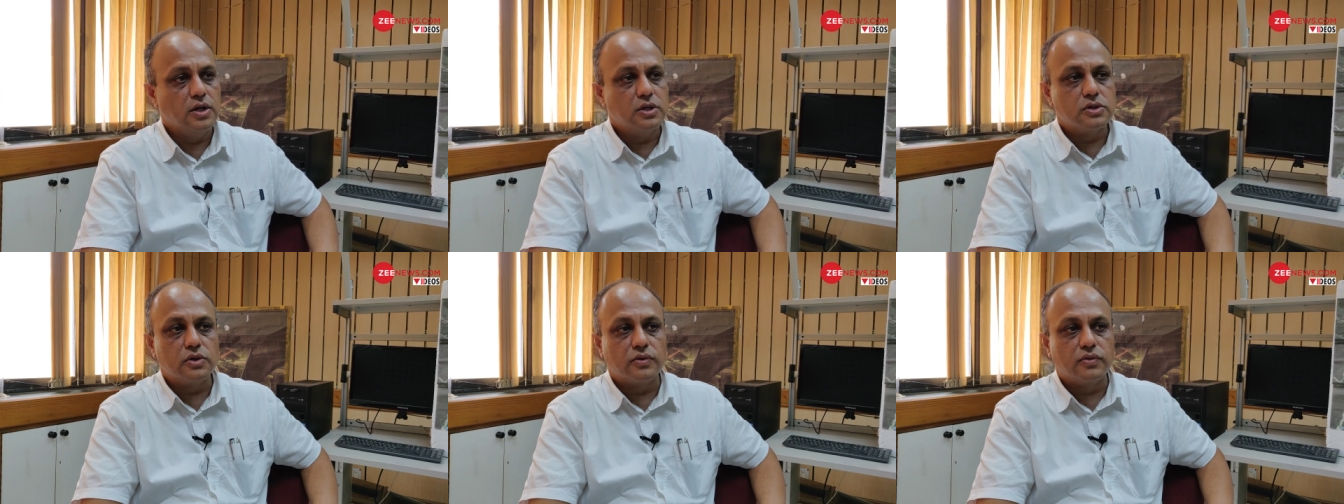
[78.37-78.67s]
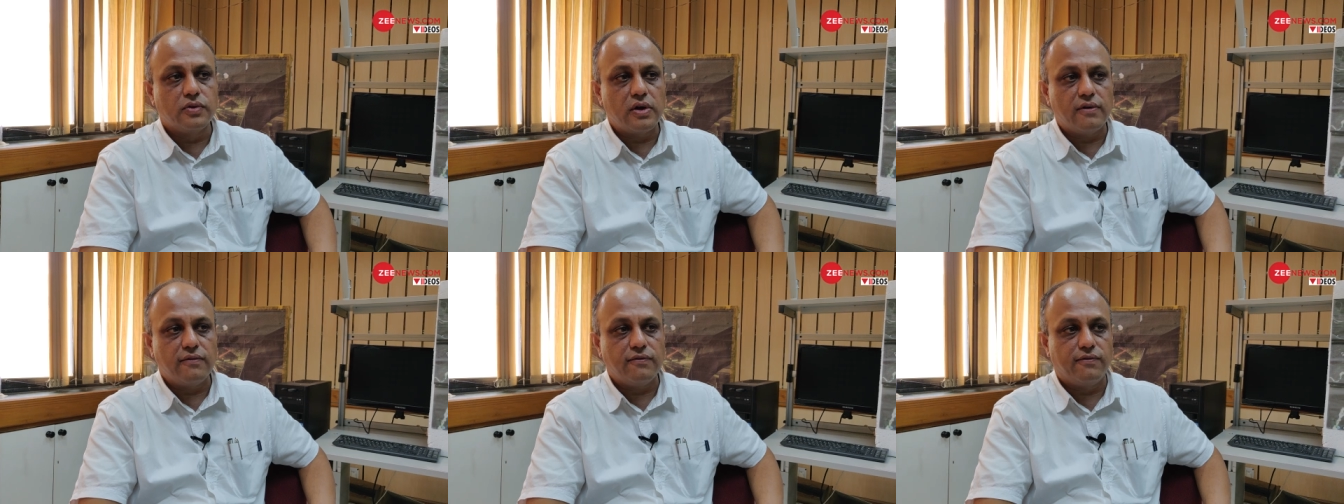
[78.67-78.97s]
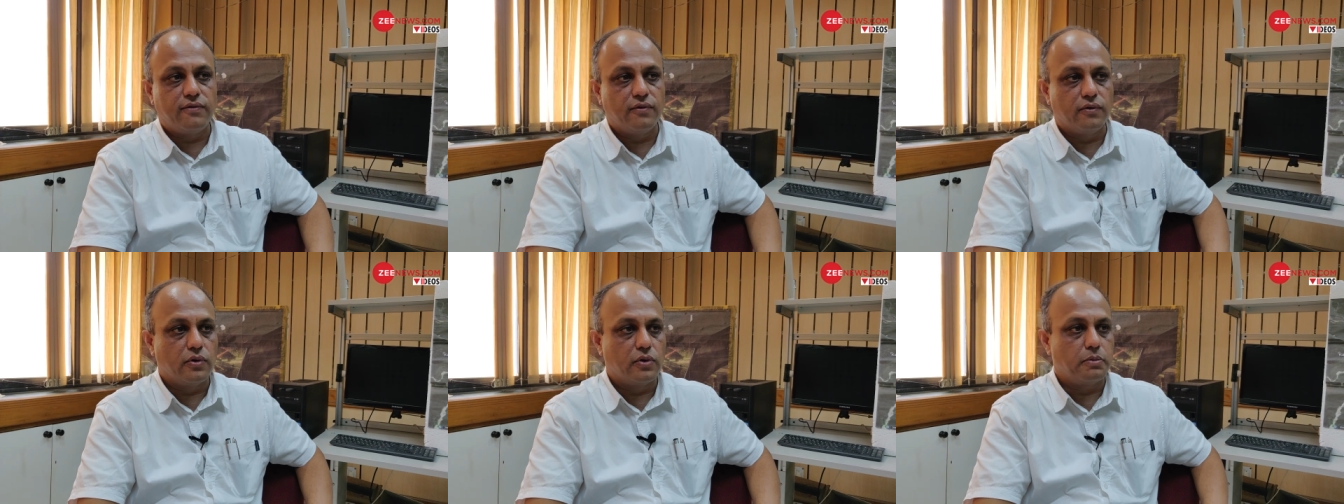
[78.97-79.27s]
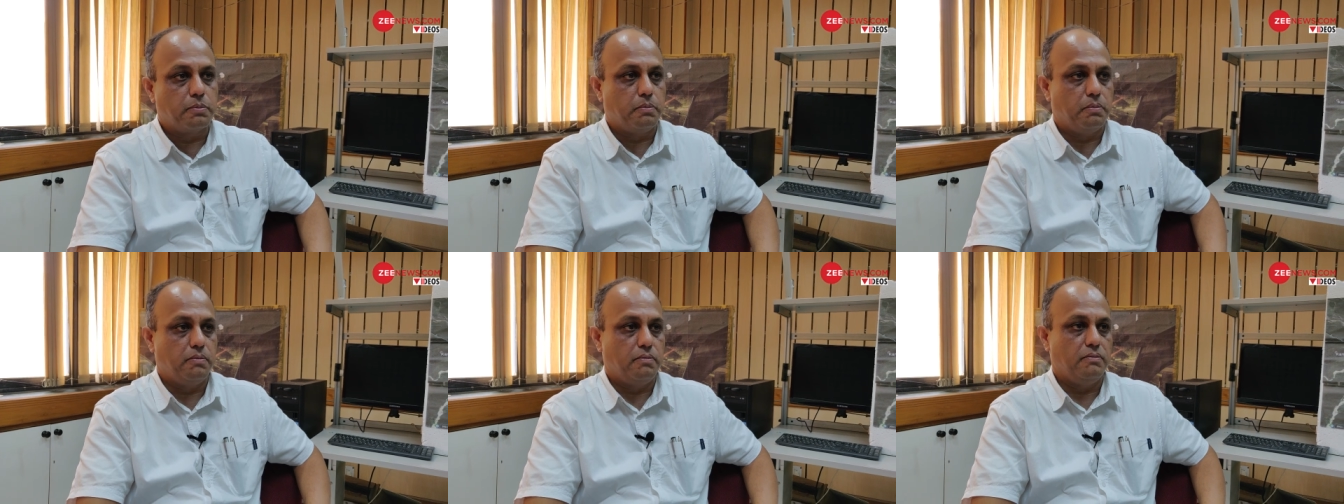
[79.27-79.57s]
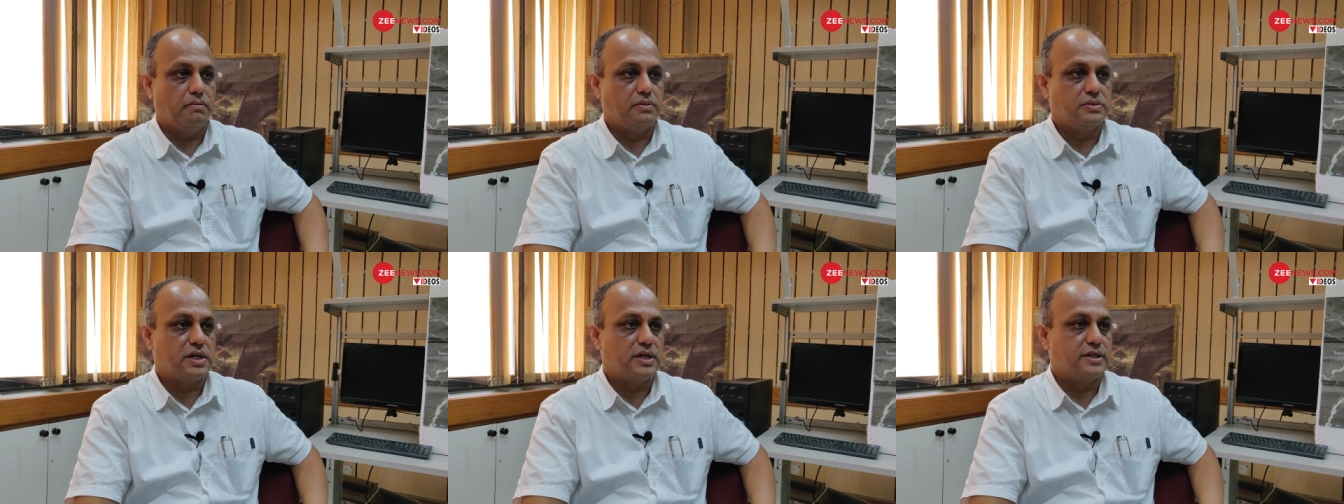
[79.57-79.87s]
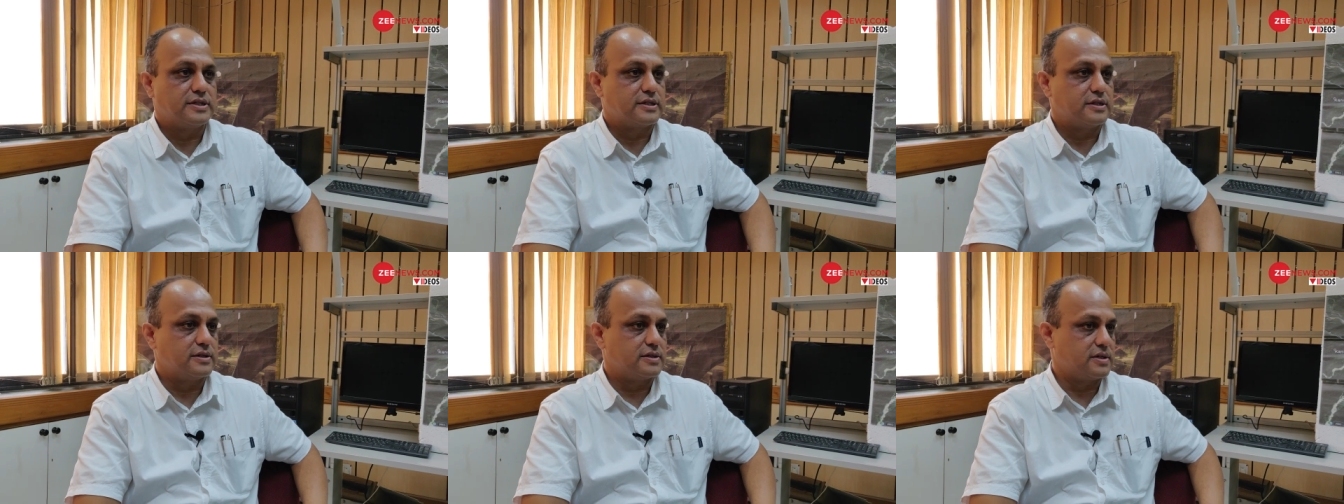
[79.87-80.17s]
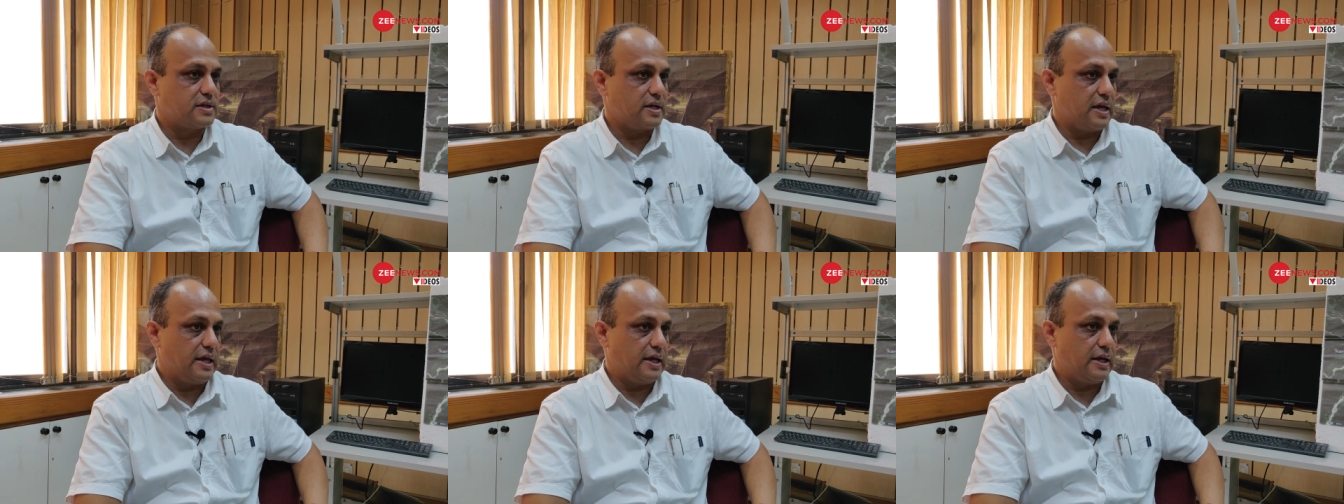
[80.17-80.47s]
So if you have four sensors
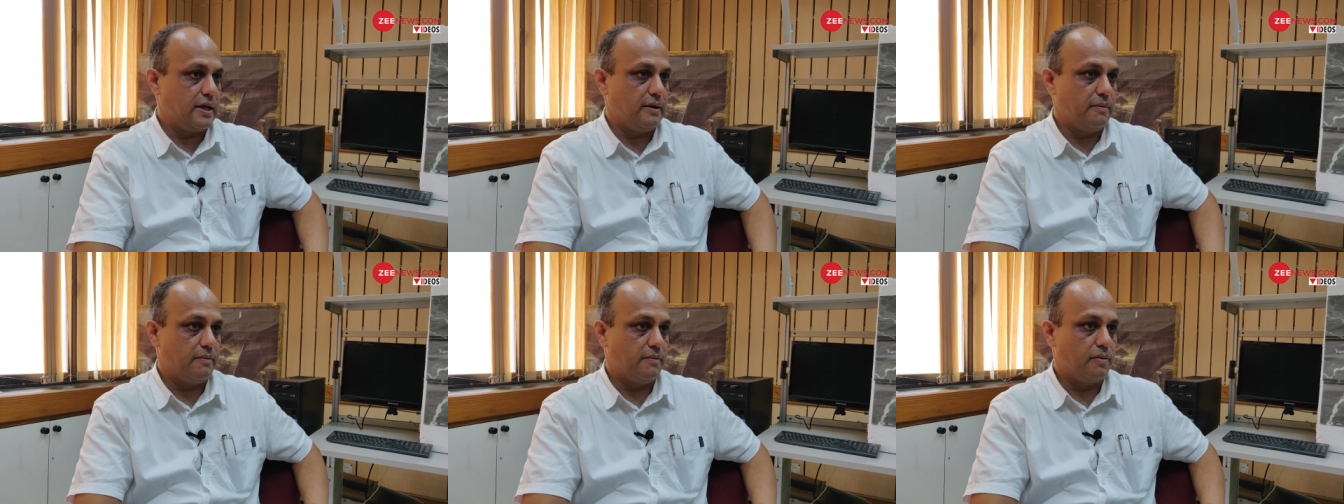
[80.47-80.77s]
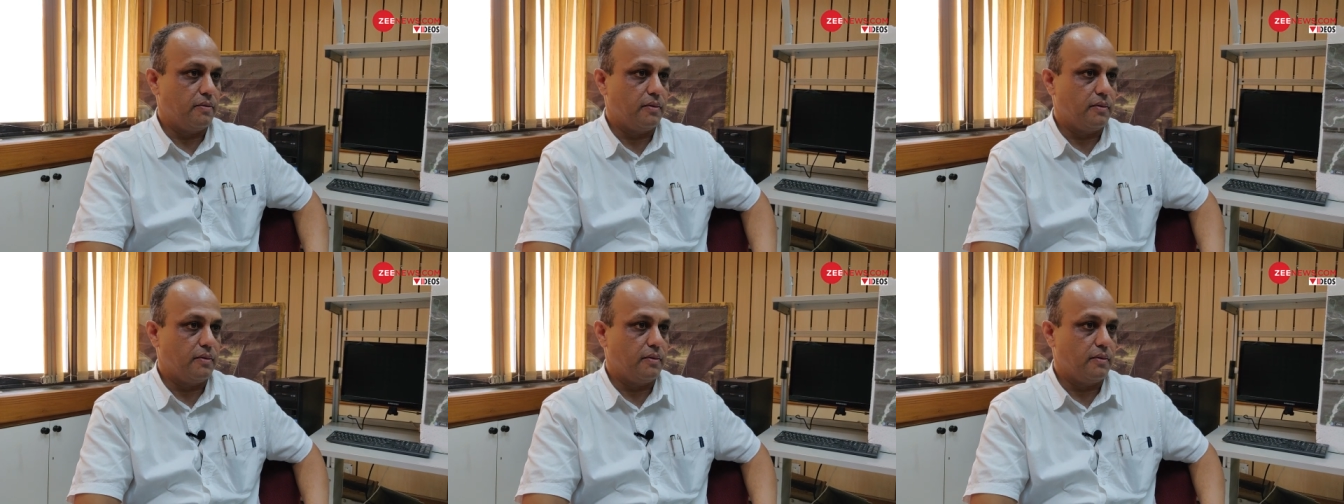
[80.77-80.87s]
saying